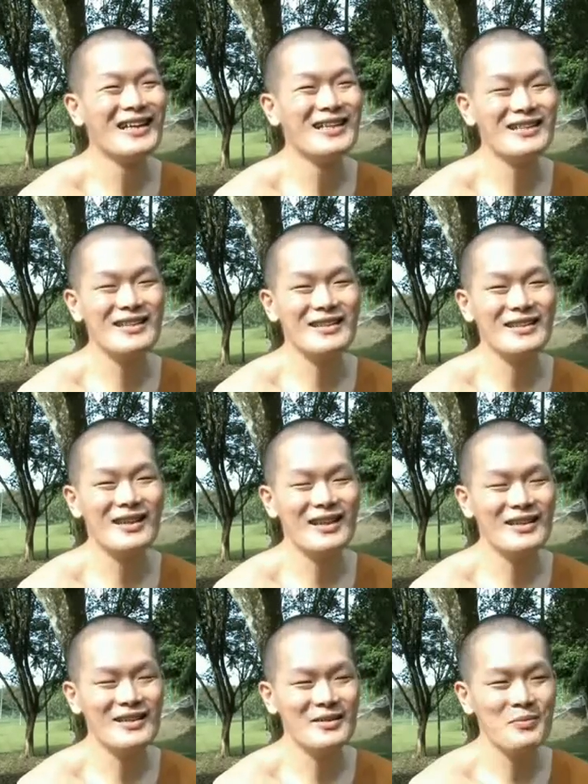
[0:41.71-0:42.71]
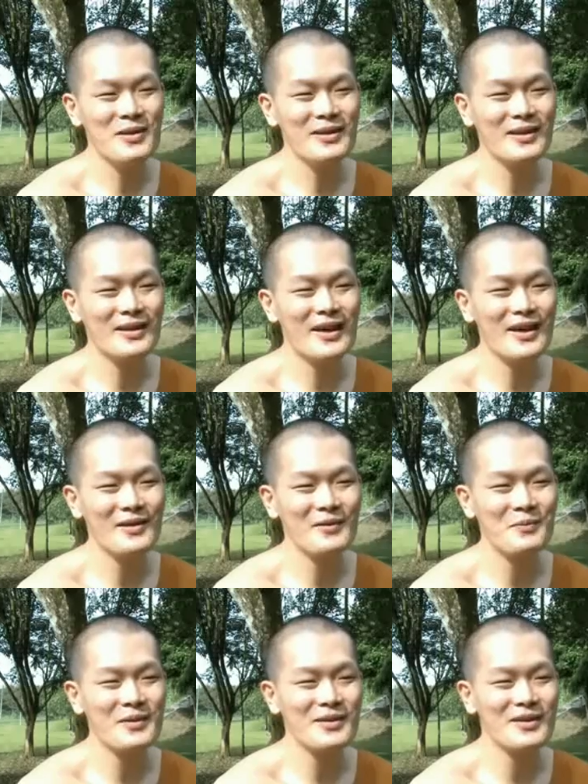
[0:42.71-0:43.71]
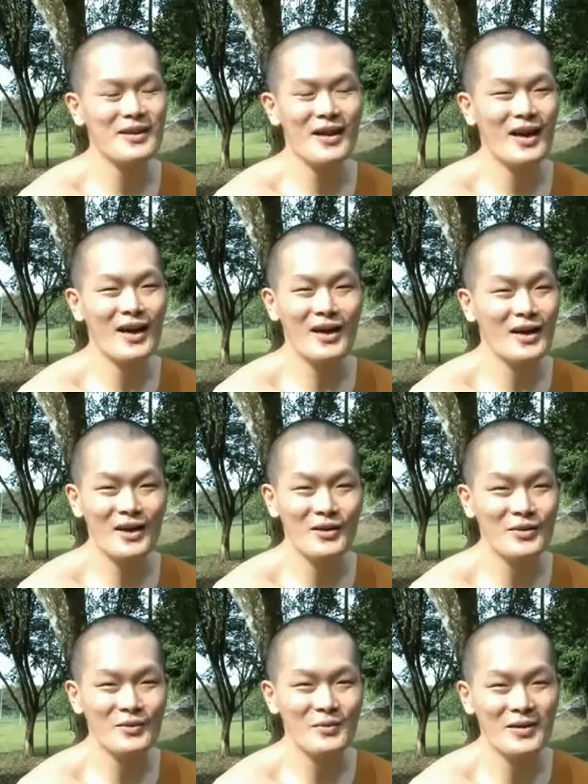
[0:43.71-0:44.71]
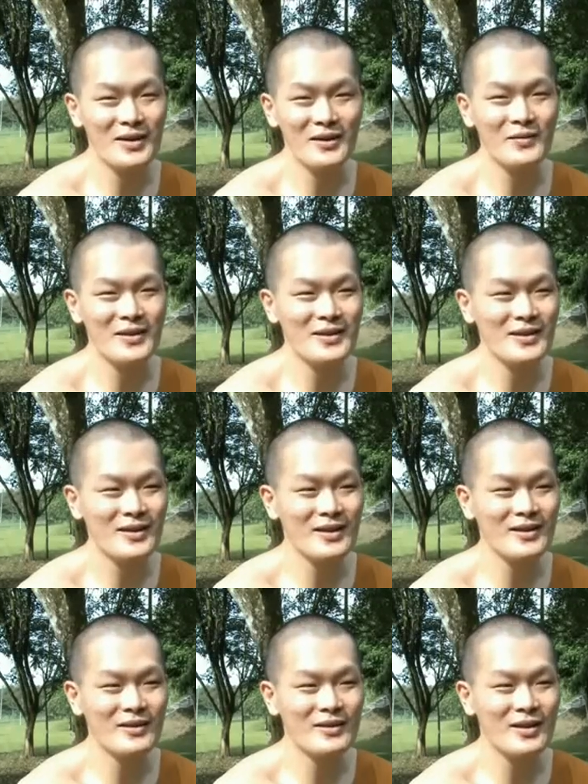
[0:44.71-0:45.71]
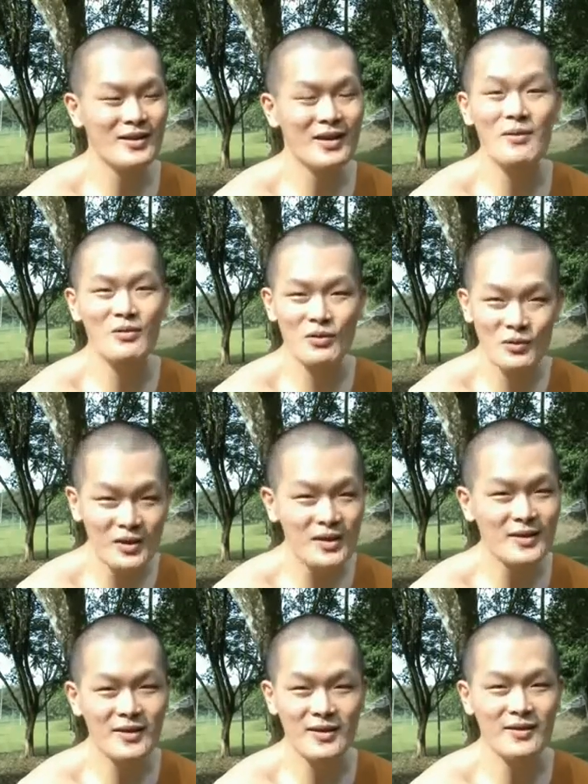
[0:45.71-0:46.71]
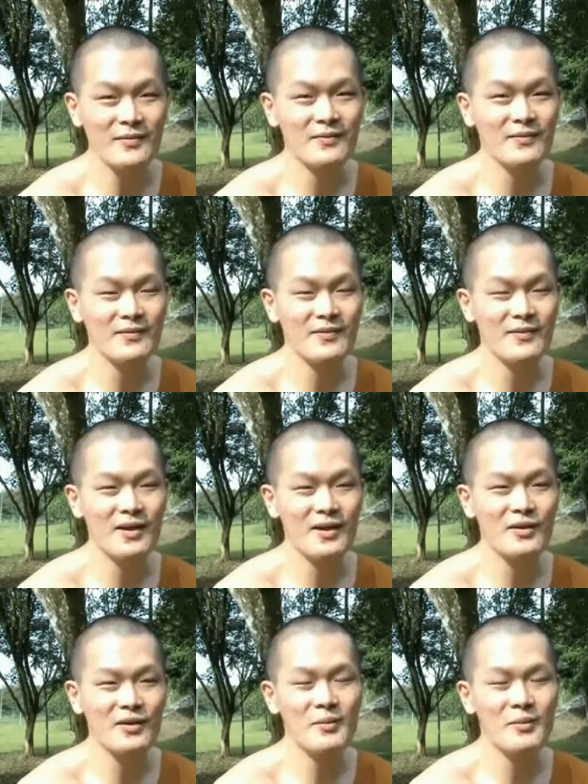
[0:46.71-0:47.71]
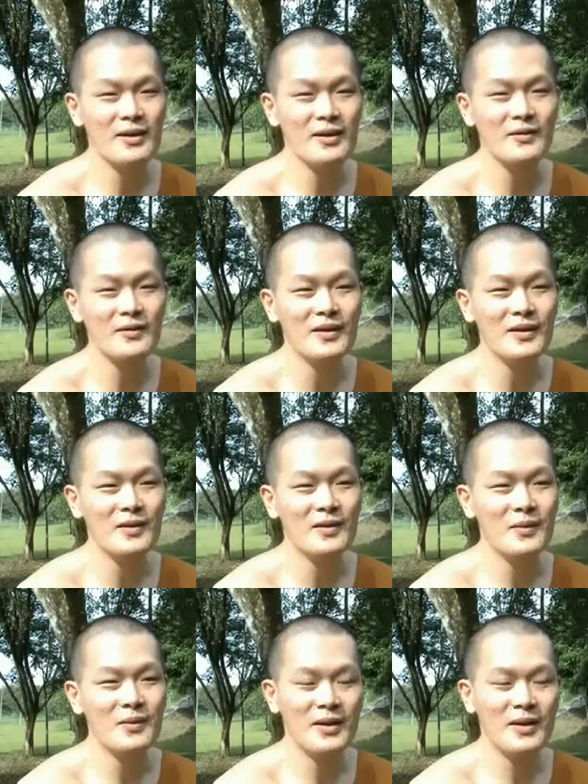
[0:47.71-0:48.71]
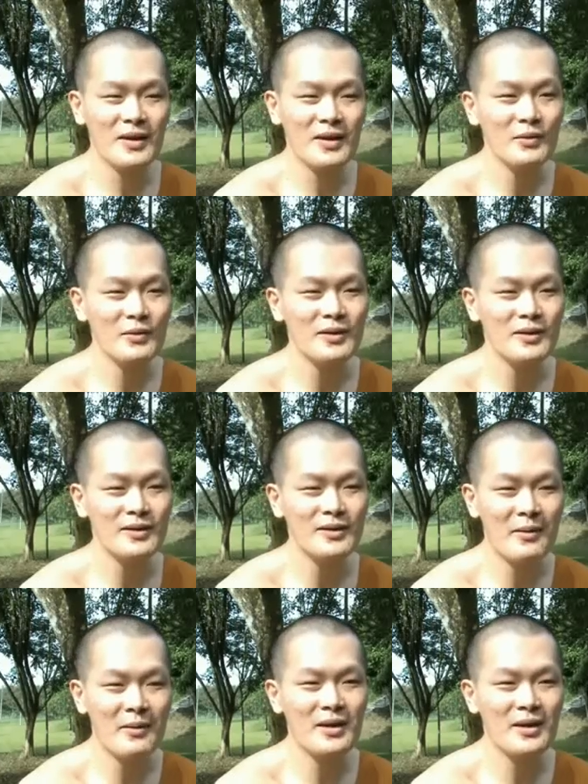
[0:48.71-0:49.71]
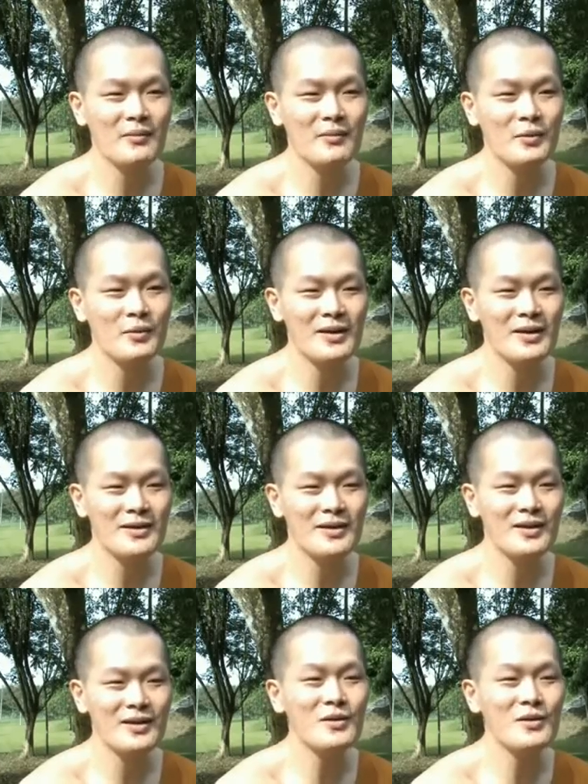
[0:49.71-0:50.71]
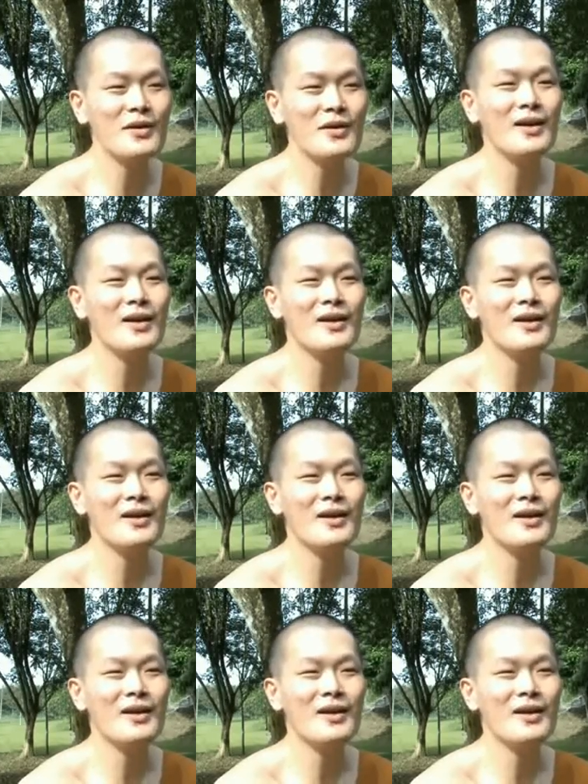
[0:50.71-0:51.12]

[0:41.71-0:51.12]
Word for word: I just, I just being that kind of person, I, I, I don't believe these things that come so easy. I don't believe. But when it comes to Dharma, when Buddha said, you,